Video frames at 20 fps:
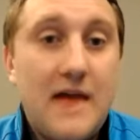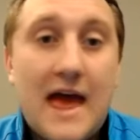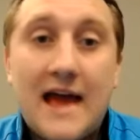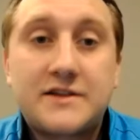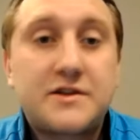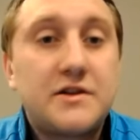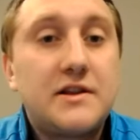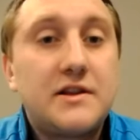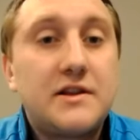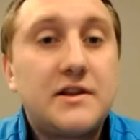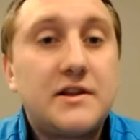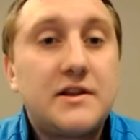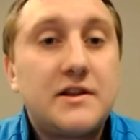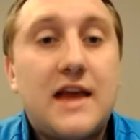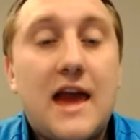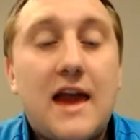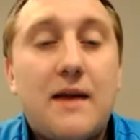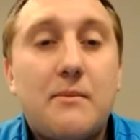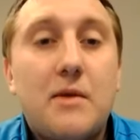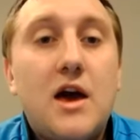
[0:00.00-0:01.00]
excellent
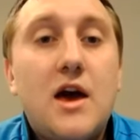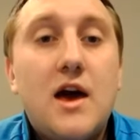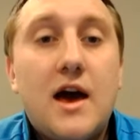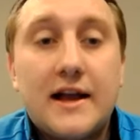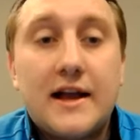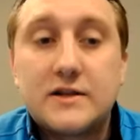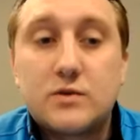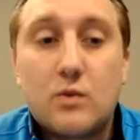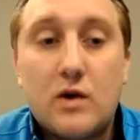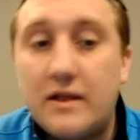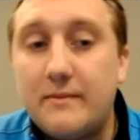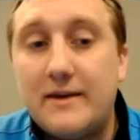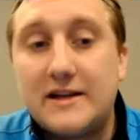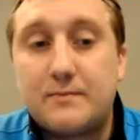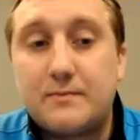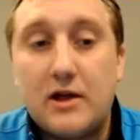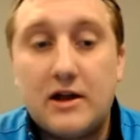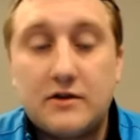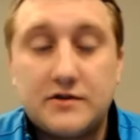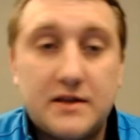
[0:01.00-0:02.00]
game against one of the
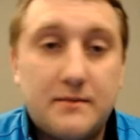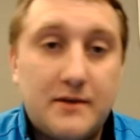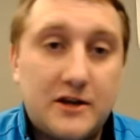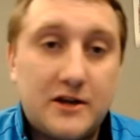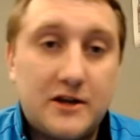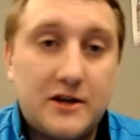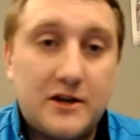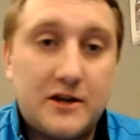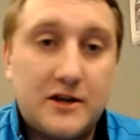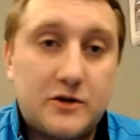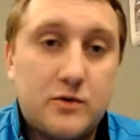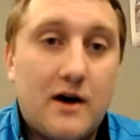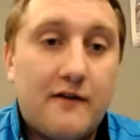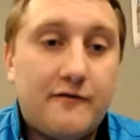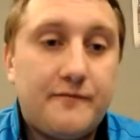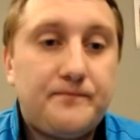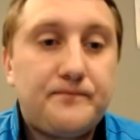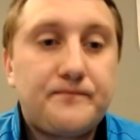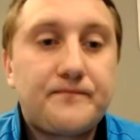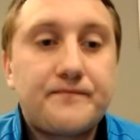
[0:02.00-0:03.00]
best players in the Big 12
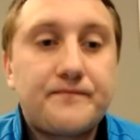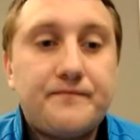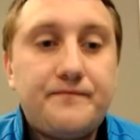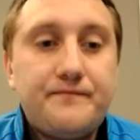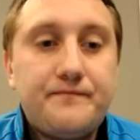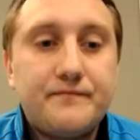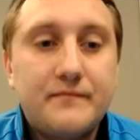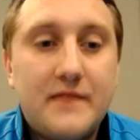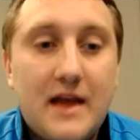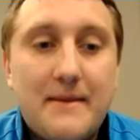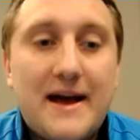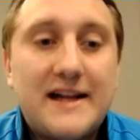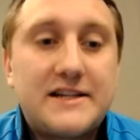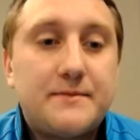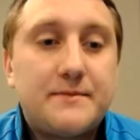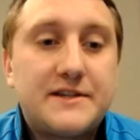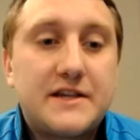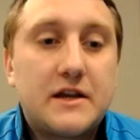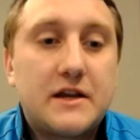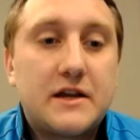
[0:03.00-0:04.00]
that
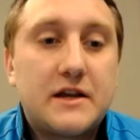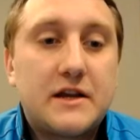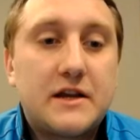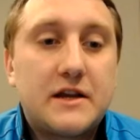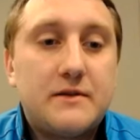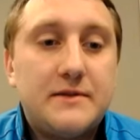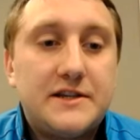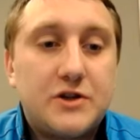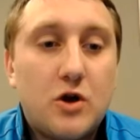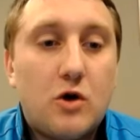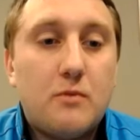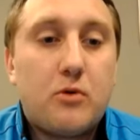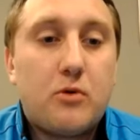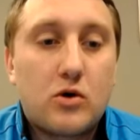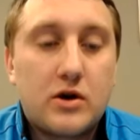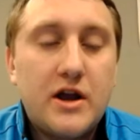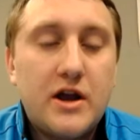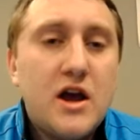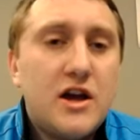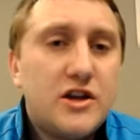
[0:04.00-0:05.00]
matchup is going to be so
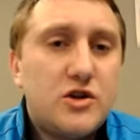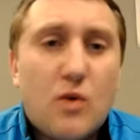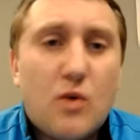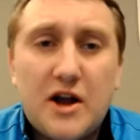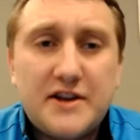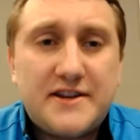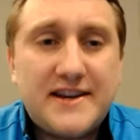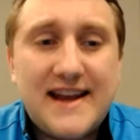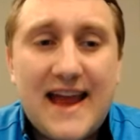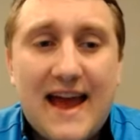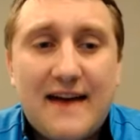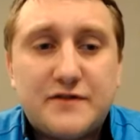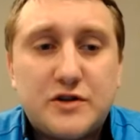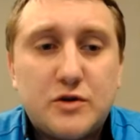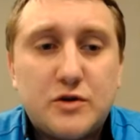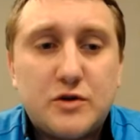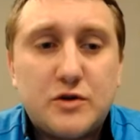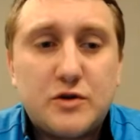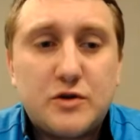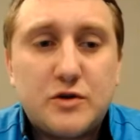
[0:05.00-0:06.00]
important. Dajuan didn't have
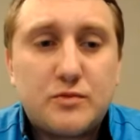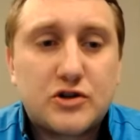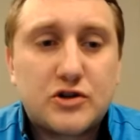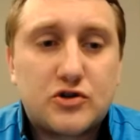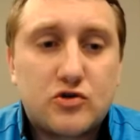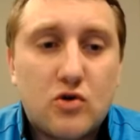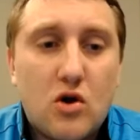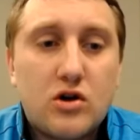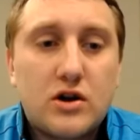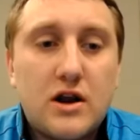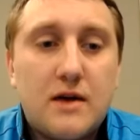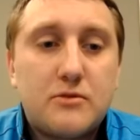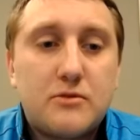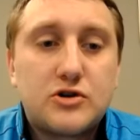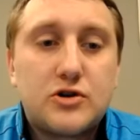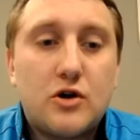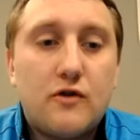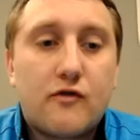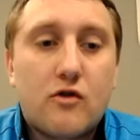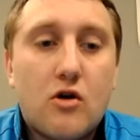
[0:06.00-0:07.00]
super strong numbers
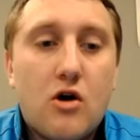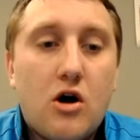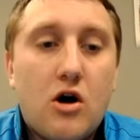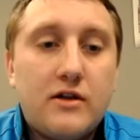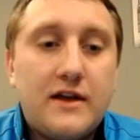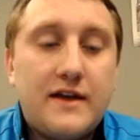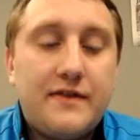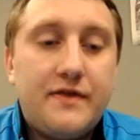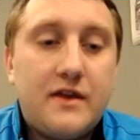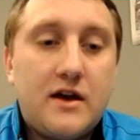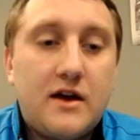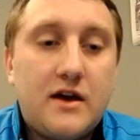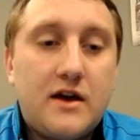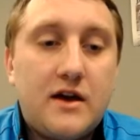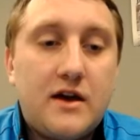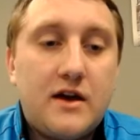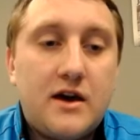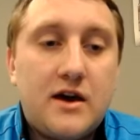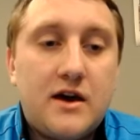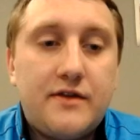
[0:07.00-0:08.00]
overall in
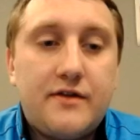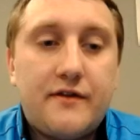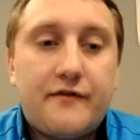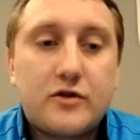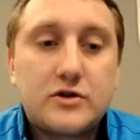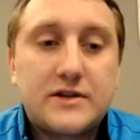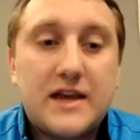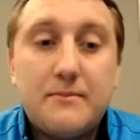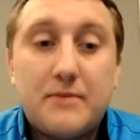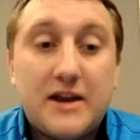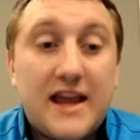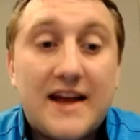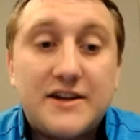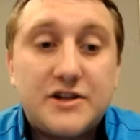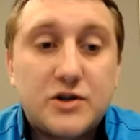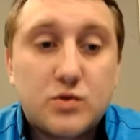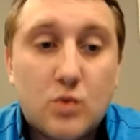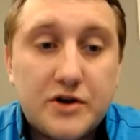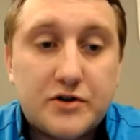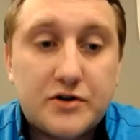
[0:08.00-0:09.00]
the the first game, but he
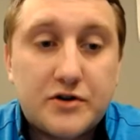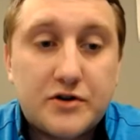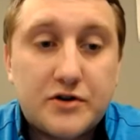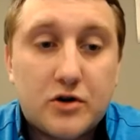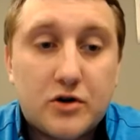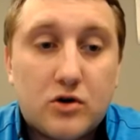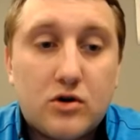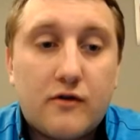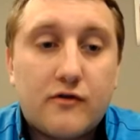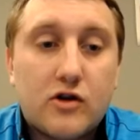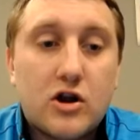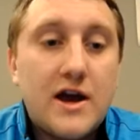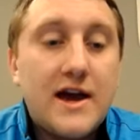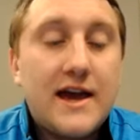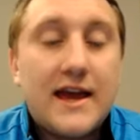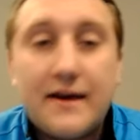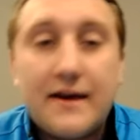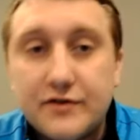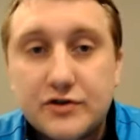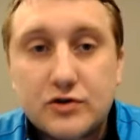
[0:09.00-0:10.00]
had just one turnover.
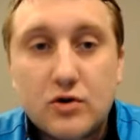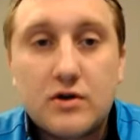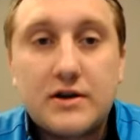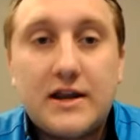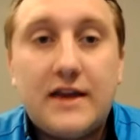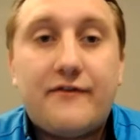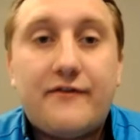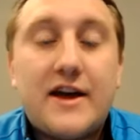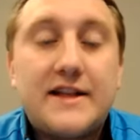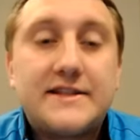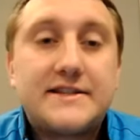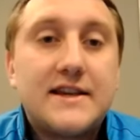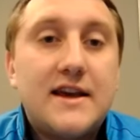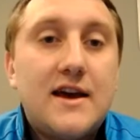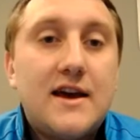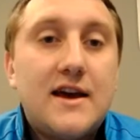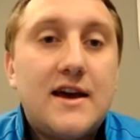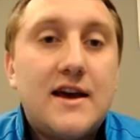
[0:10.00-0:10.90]
He had the strong defense.